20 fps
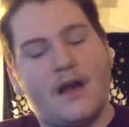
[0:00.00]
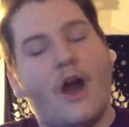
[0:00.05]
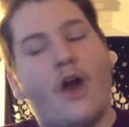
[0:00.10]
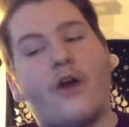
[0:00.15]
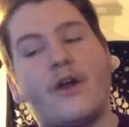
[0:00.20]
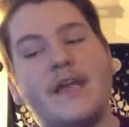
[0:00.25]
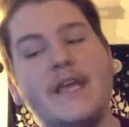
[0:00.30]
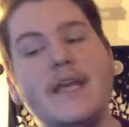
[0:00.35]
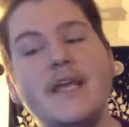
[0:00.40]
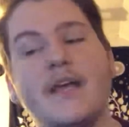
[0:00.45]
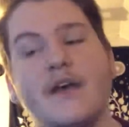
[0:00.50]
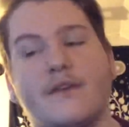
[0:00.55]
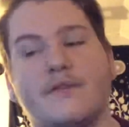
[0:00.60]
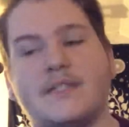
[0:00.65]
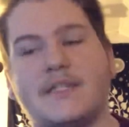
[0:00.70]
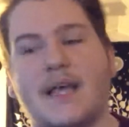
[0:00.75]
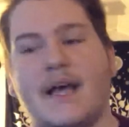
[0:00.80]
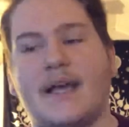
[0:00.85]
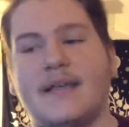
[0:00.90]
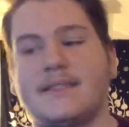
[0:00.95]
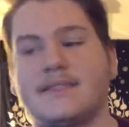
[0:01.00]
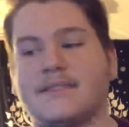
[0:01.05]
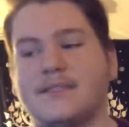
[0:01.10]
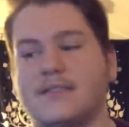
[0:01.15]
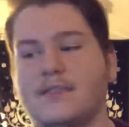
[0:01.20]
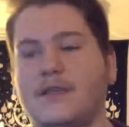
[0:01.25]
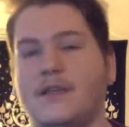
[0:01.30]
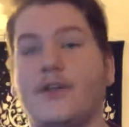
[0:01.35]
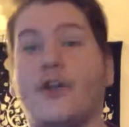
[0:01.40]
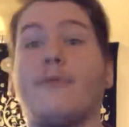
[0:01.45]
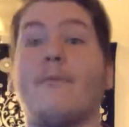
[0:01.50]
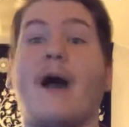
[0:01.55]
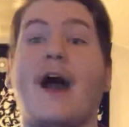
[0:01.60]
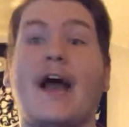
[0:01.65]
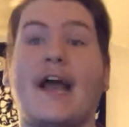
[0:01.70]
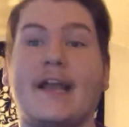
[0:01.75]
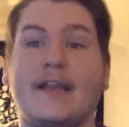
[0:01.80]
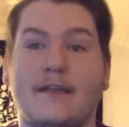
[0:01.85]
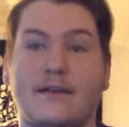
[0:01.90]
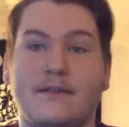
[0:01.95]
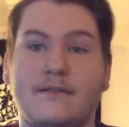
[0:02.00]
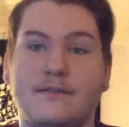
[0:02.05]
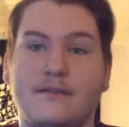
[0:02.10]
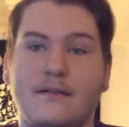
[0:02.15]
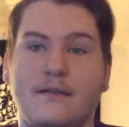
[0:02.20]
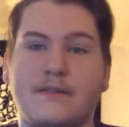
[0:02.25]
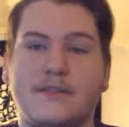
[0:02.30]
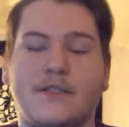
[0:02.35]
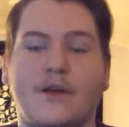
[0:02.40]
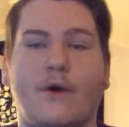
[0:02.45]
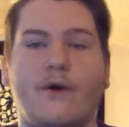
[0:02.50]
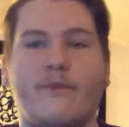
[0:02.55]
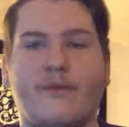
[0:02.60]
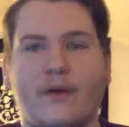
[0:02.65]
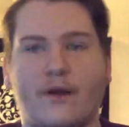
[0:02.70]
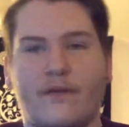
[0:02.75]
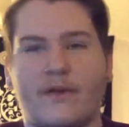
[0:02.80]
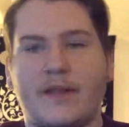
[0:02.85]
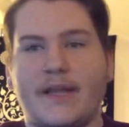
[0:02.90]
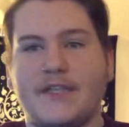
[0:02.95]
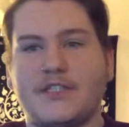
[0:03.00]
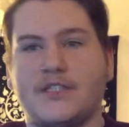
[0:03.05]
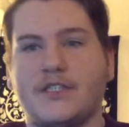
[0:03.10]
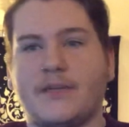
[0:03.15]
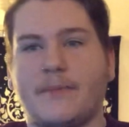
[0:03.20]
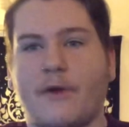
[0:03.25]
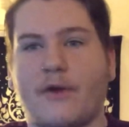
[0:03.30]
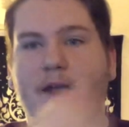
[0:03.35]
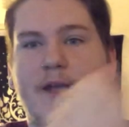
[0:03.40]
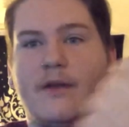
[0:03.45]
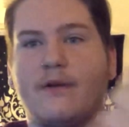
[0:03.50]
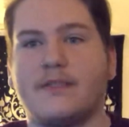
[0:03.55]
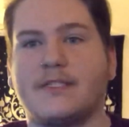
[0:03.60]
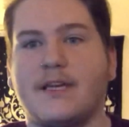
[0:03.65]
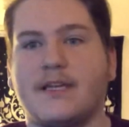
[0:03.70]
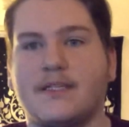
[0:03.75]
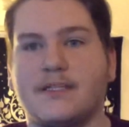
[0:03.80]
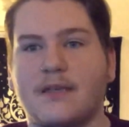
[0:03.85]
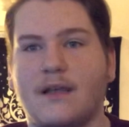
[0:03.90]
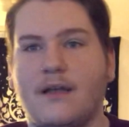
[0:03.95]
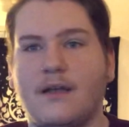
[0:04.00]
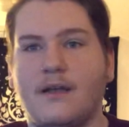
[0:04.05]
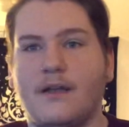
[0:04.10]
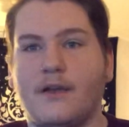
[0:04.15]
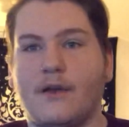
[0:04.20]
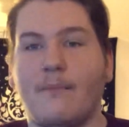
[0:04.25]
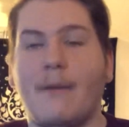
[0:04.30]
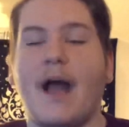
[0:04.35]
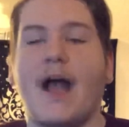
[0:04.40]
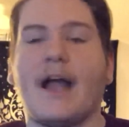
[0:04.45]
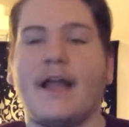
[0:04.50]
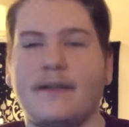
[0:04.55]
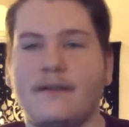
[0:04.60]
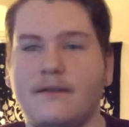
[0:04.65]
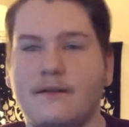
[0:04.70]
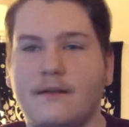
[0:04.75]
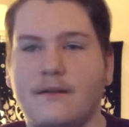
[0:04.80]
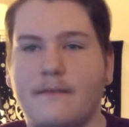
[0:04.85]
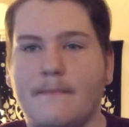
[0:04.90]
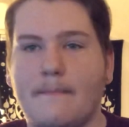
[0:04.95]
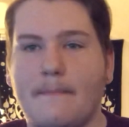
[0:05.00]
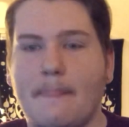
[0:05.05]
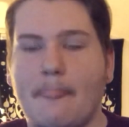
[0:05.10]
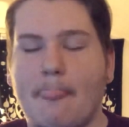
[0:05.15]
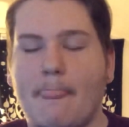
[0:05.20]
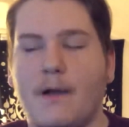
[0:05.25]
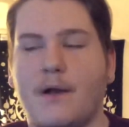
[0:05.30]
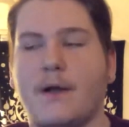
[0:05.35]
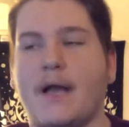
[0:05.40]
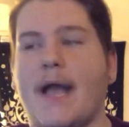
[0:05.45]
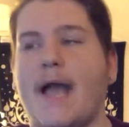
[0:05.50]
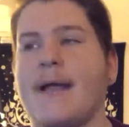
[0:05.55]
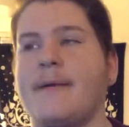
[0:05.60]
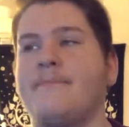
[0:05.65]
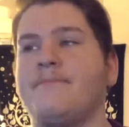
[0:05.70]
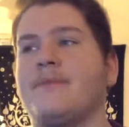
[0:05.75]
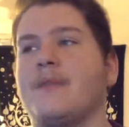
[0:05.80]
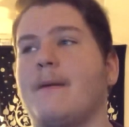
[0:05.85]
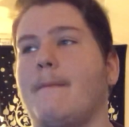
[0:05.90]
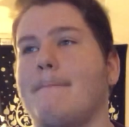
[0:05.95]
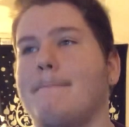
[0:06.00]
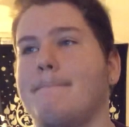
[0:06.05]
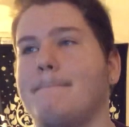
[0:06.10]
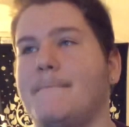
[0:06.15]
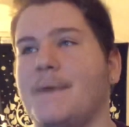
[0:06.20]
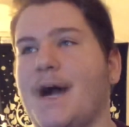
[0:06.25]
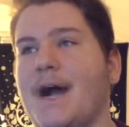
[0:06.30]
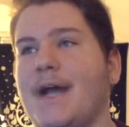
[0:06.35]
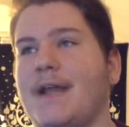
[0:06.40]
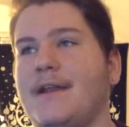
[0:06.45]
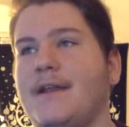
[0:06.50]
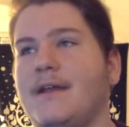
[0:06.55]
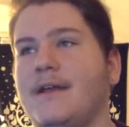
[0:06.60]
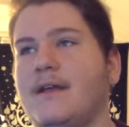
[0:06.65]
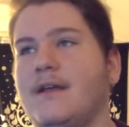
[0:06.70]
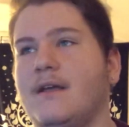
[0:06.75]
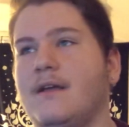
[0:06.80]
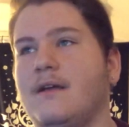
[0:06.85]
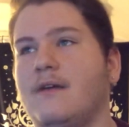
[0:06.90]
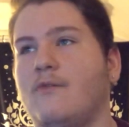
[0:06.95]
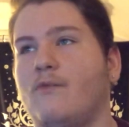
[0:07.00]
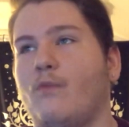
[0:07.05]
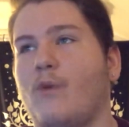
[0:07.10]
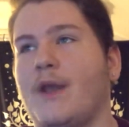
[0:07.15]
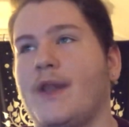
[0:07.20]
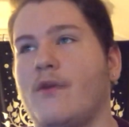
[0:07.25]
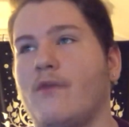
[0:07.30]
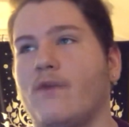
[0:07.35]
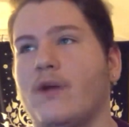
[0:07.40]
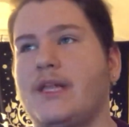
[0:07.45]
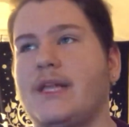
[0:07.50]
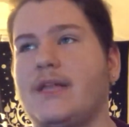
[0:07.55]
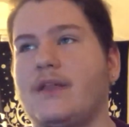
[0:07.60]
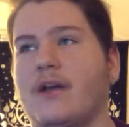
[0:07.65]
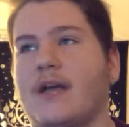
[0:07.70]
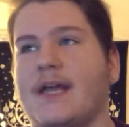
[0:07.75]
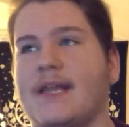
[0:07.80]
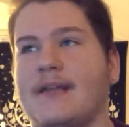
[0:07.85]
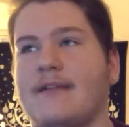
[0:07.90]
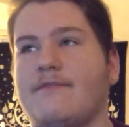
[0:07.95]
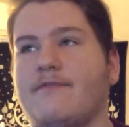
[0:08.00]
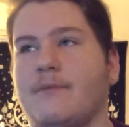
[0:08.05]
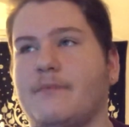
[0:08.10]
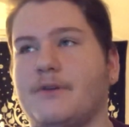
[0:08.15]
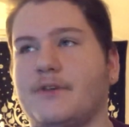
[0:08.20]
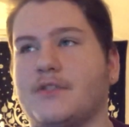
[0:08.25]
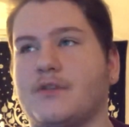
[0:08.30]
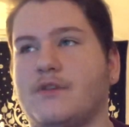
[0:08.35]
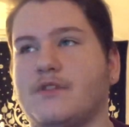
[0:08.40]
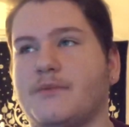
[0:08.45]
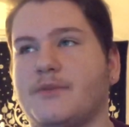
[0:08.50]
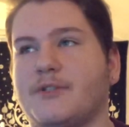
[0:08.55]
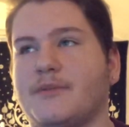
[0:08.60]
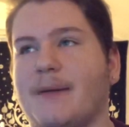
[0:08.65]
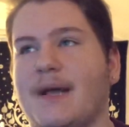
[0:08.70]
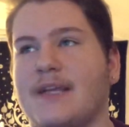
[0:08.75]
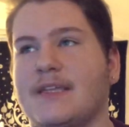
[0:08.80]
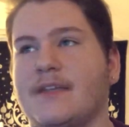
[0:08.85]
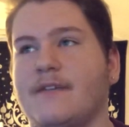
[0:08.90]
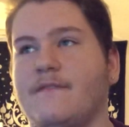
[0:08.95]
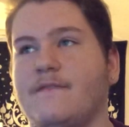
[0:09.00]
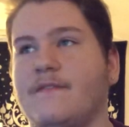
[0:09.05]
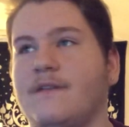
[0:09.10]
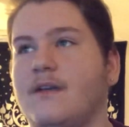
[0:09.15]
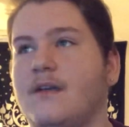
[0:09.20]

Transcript: Our ego says, you're mine. So if we're in a relationship, our ego says, you're mine, okay? But when you really look at it from your soul's perspective,